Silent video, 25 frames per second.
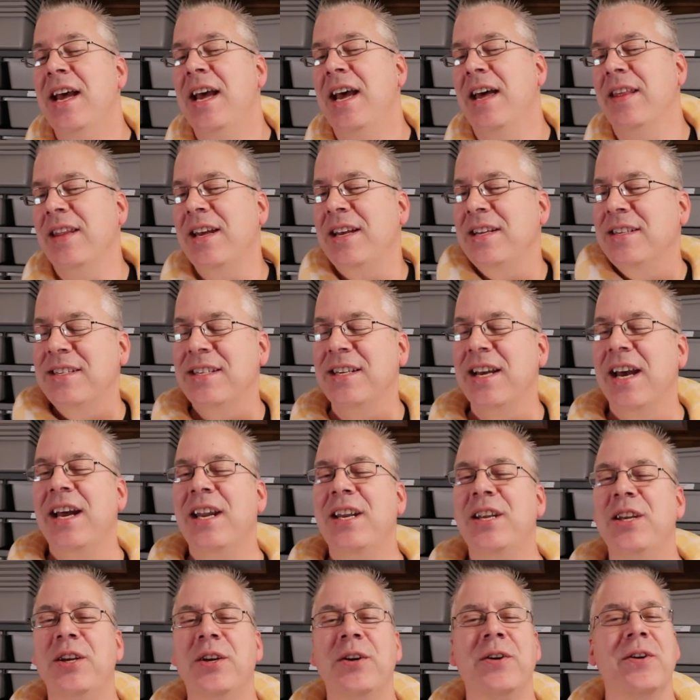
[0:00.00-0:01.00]
and they
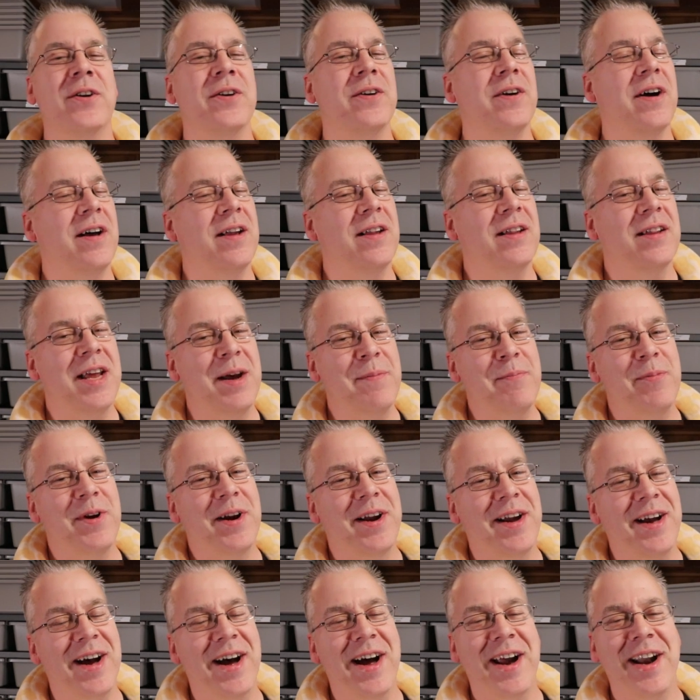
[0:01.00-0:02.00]
said, "You're a
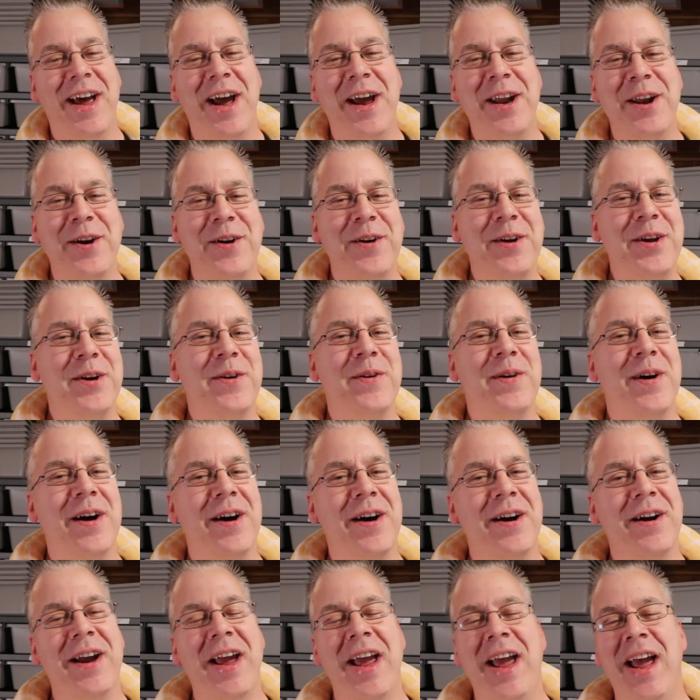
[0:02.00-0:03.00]
leprechaun, I know you
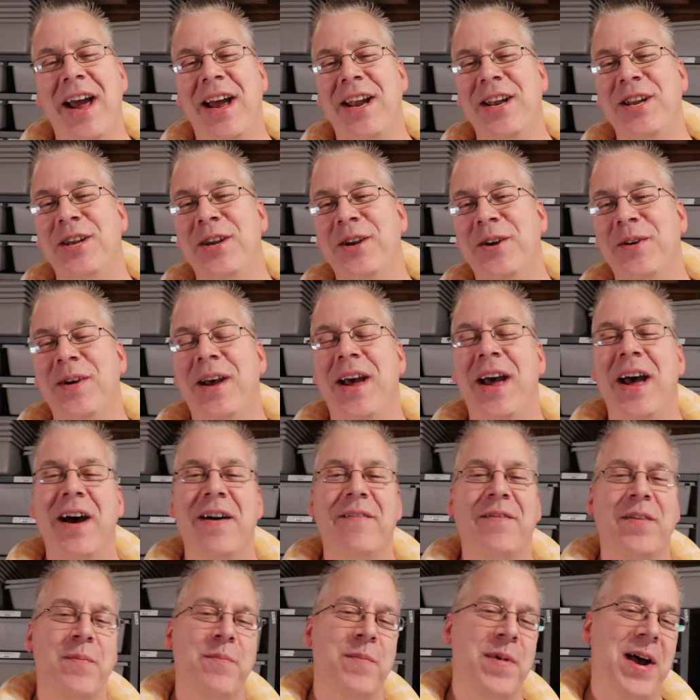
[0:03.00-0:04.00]
are, and you
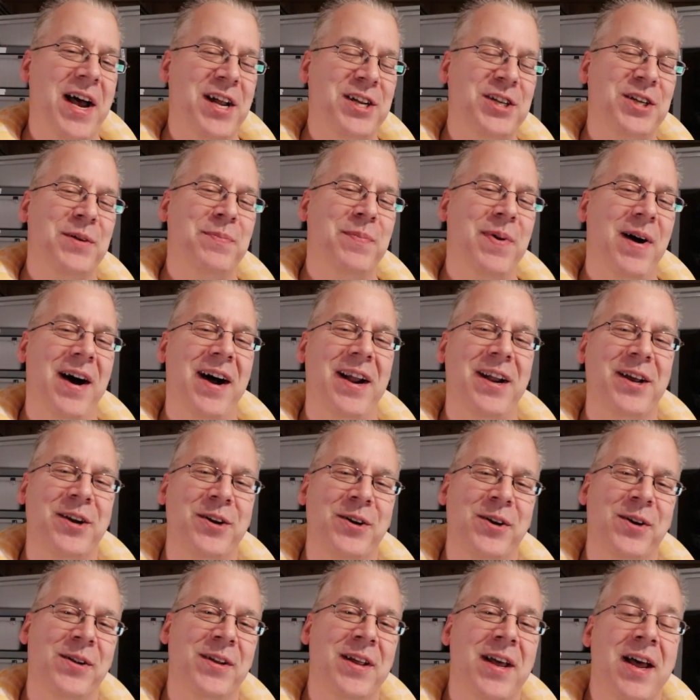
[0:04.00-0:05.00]
have a magic pot of
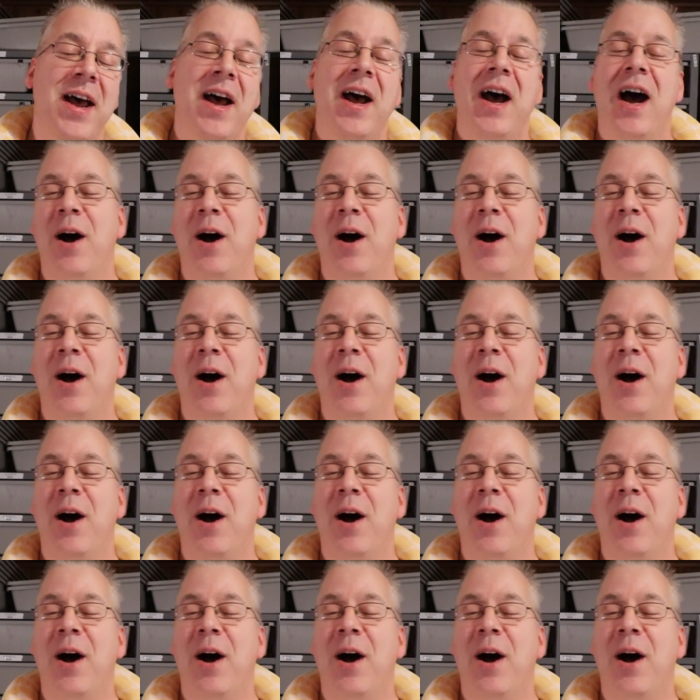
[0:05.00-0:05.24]
gold.